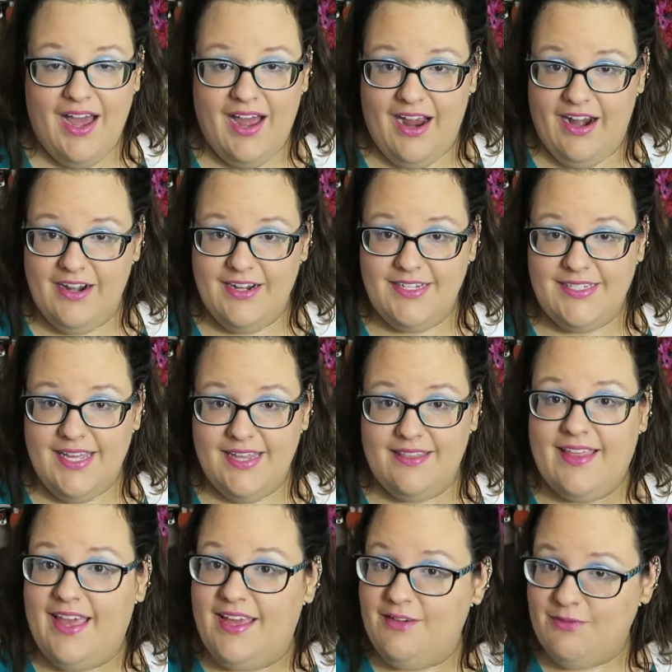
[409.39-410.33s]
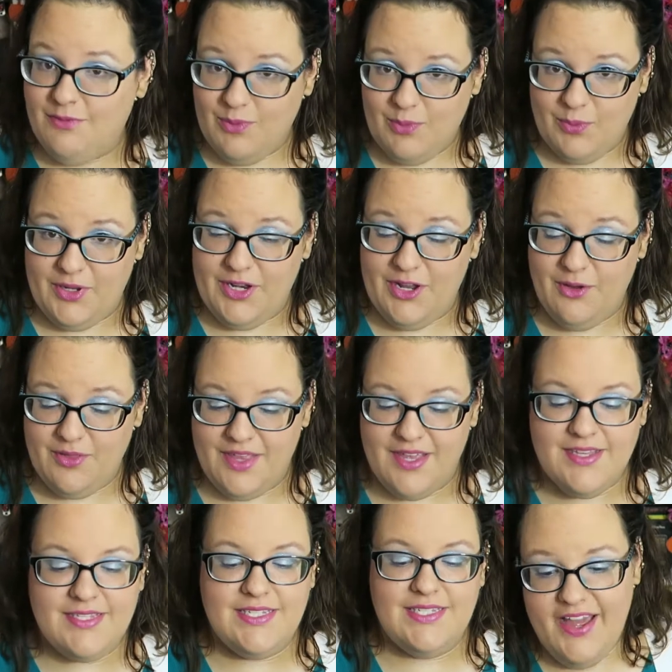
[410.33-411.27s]
I already said that. We know
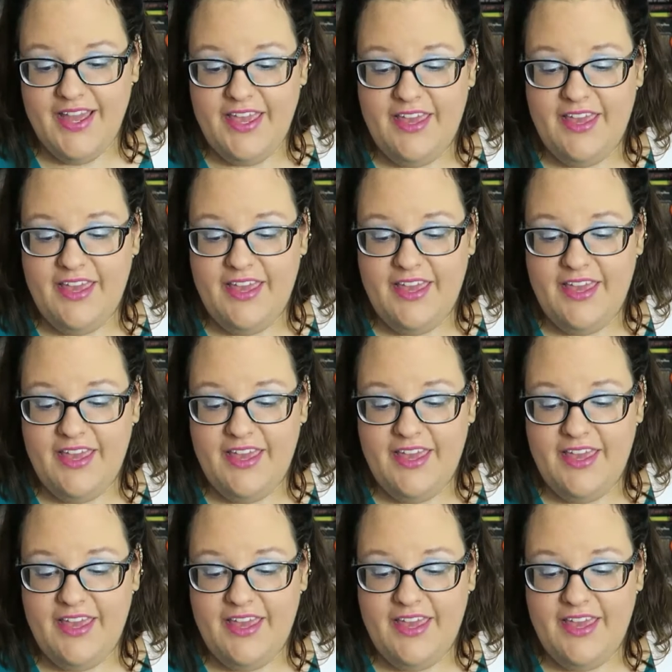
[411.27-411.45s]
this.